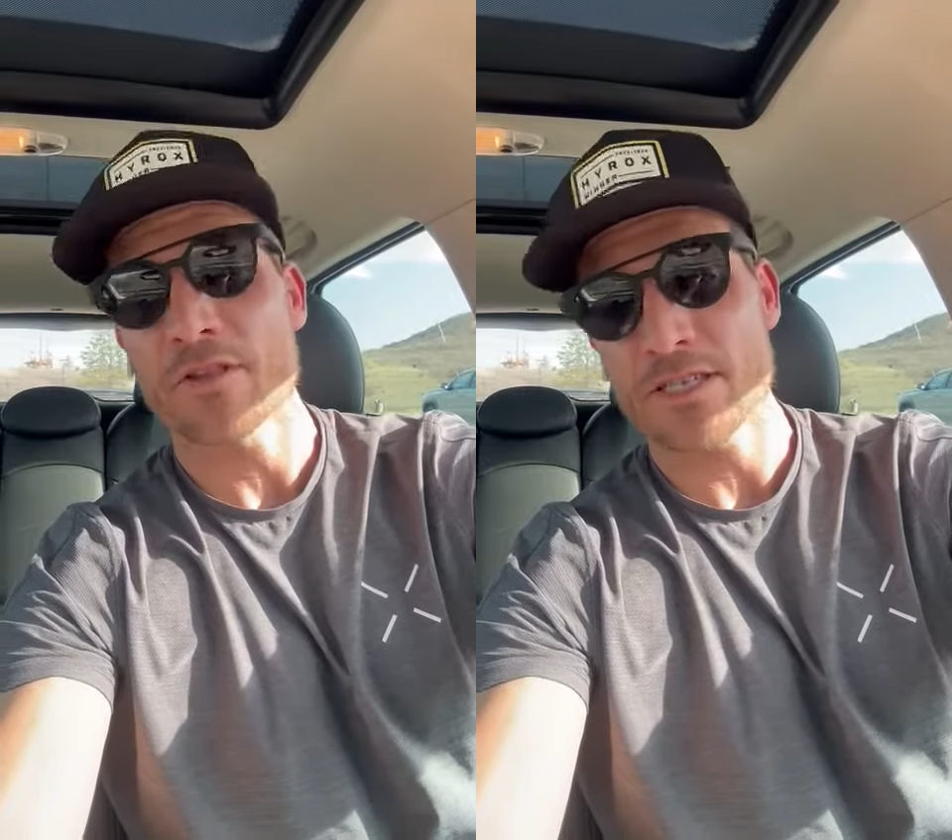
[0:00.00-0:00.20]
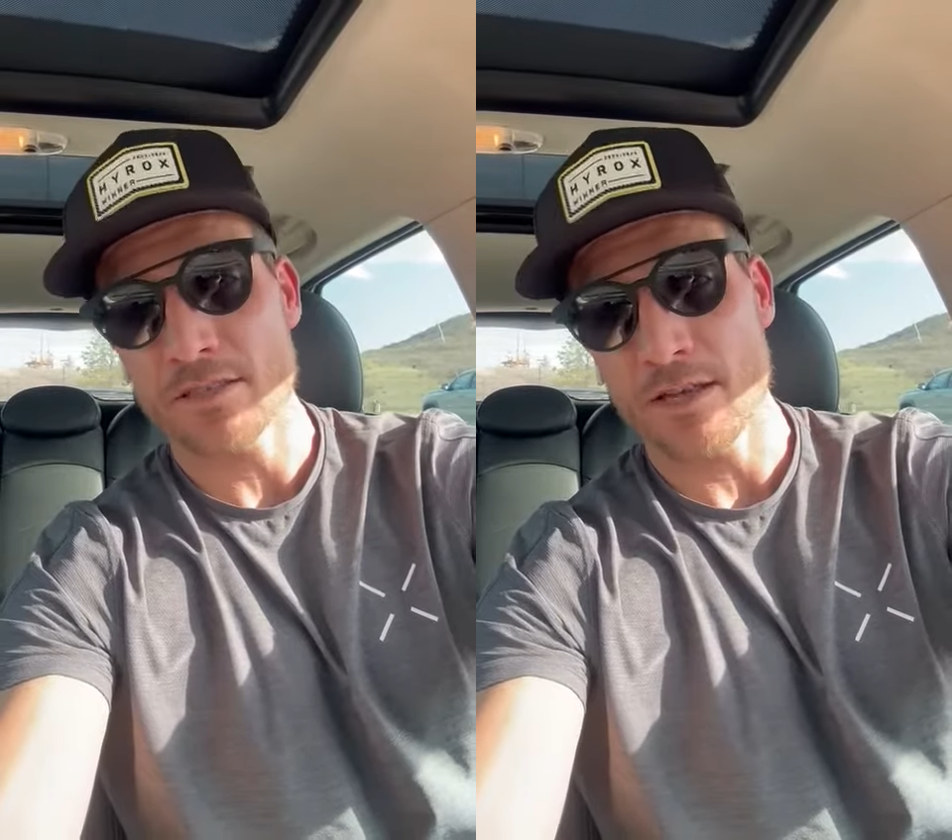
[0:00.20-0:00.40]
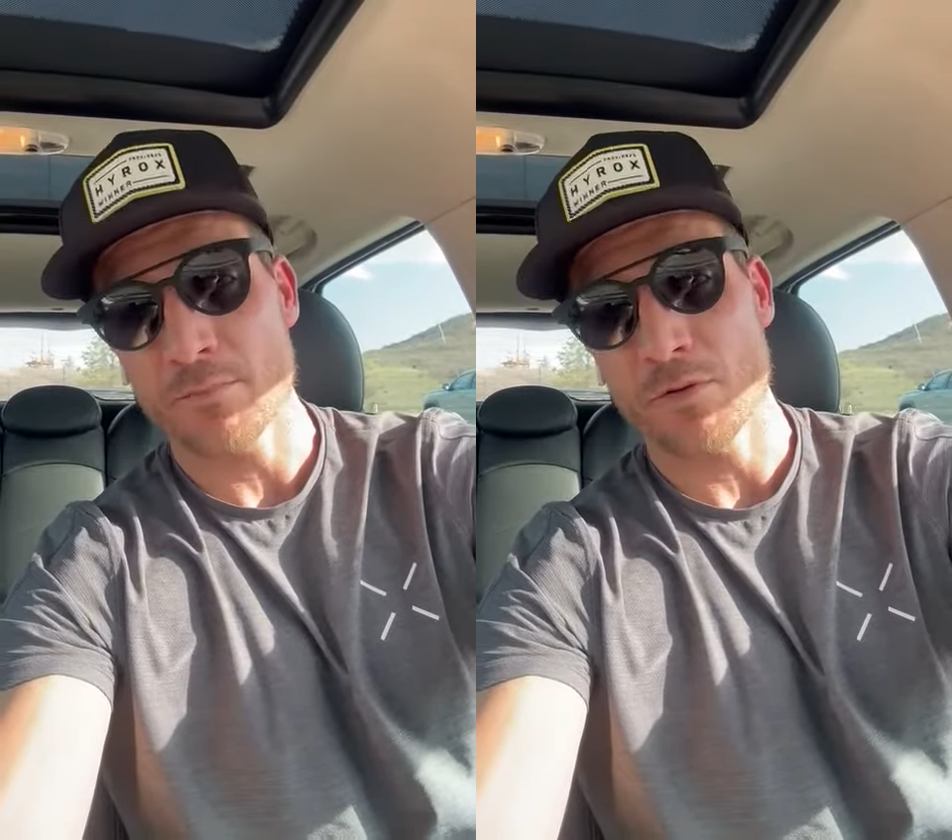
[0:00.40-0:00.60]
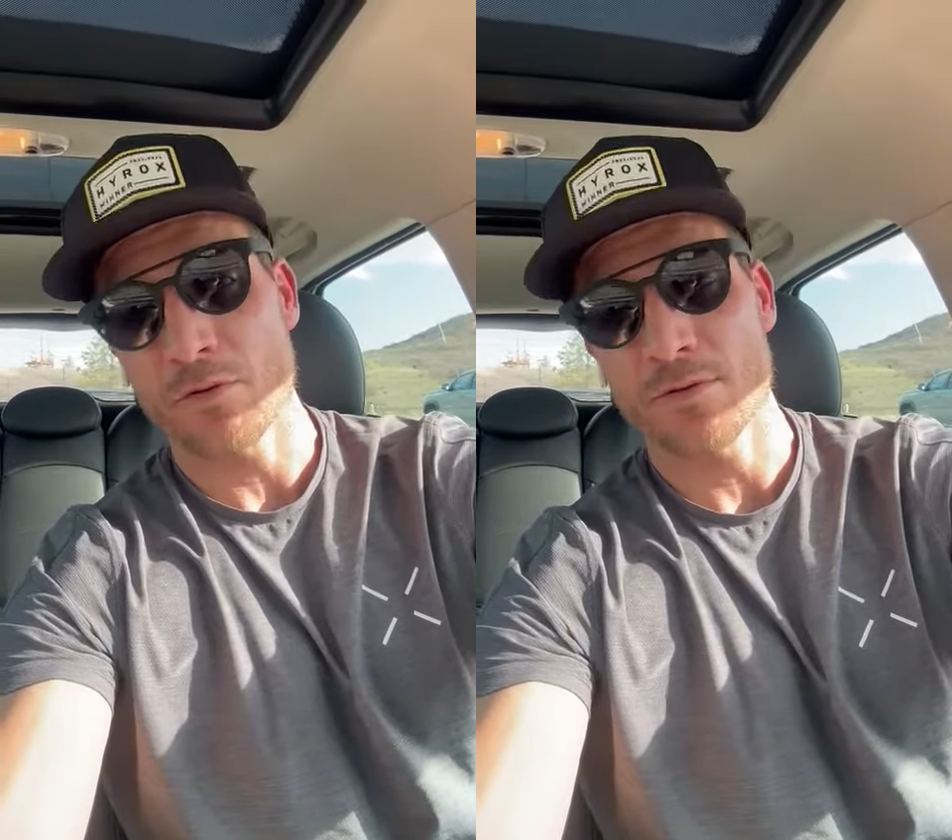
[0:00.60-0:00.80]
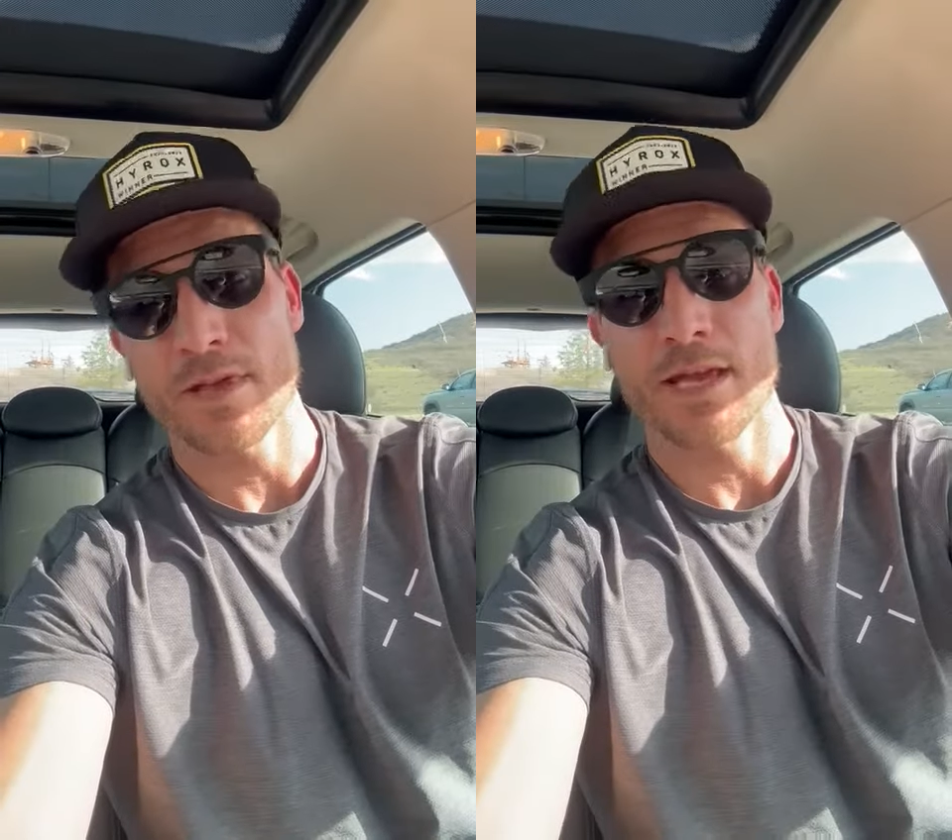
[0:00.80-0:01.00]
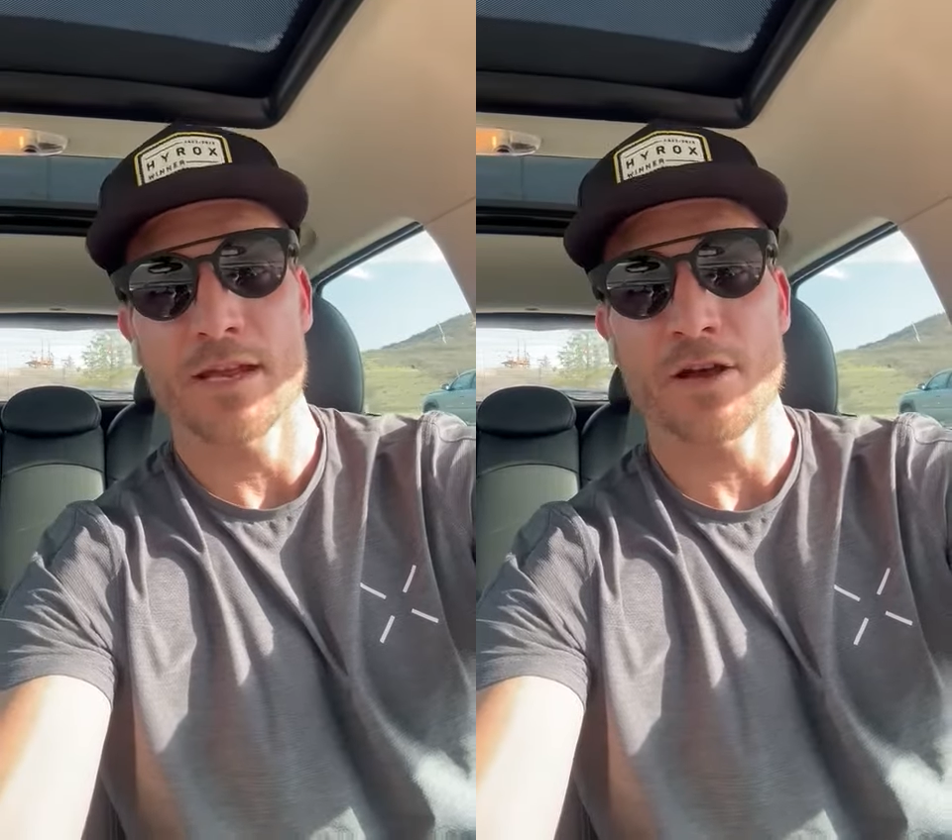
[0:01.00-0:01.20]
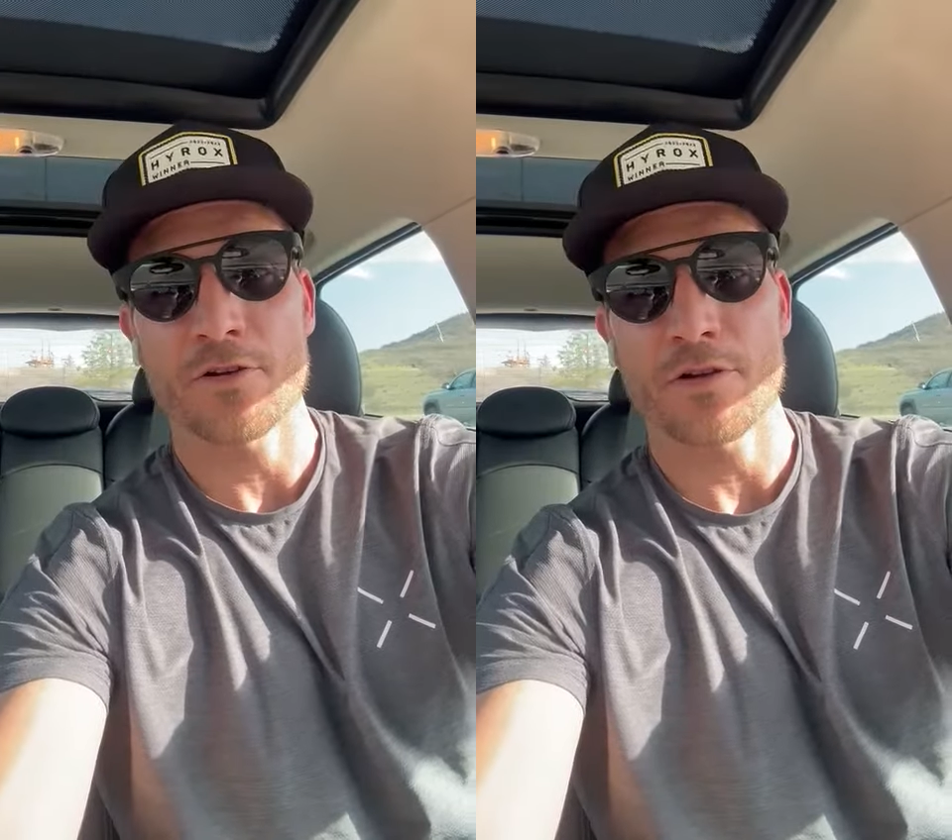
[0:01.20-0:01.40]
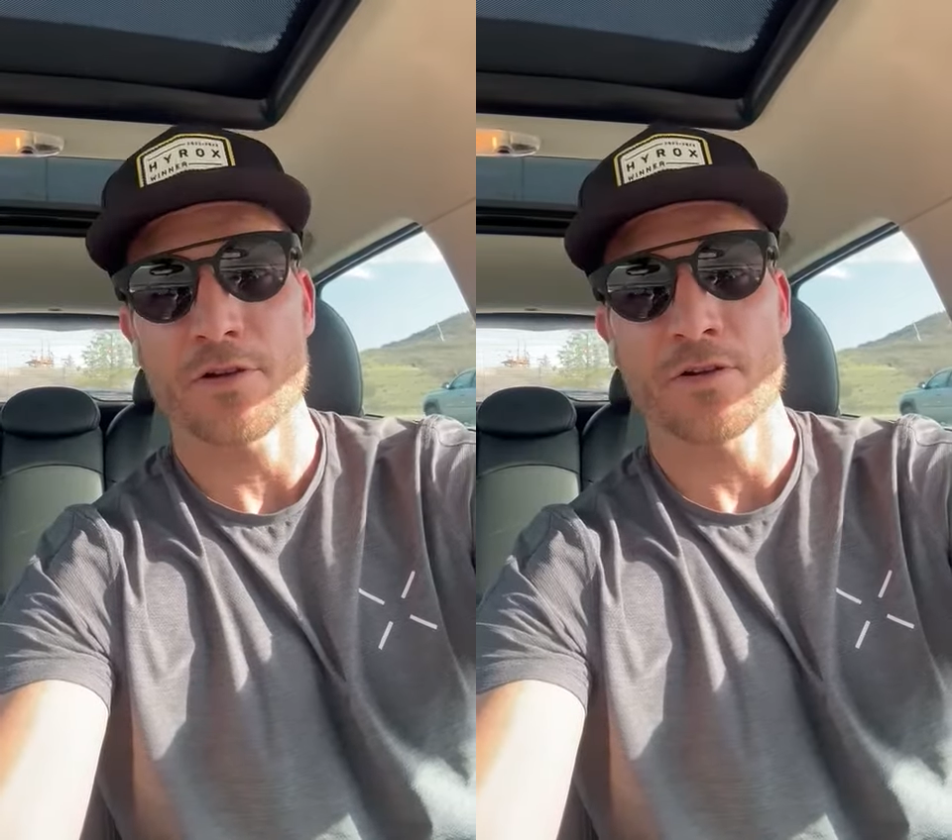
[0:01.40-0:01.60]
the sled pull, and
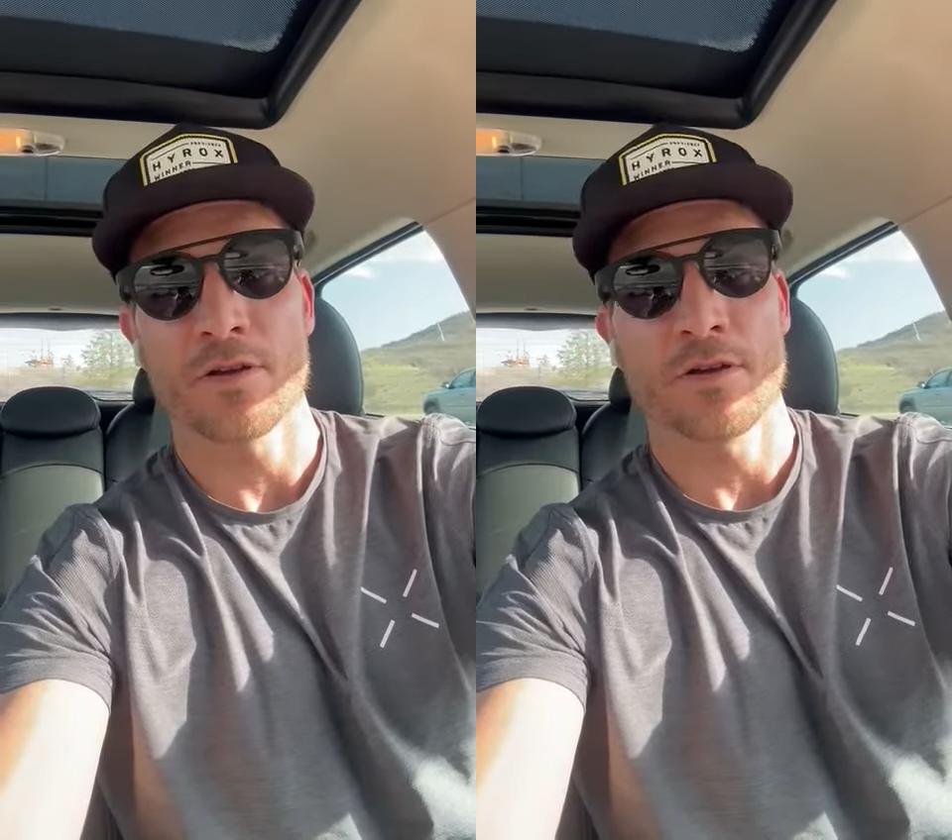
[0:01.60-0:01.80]
Hunter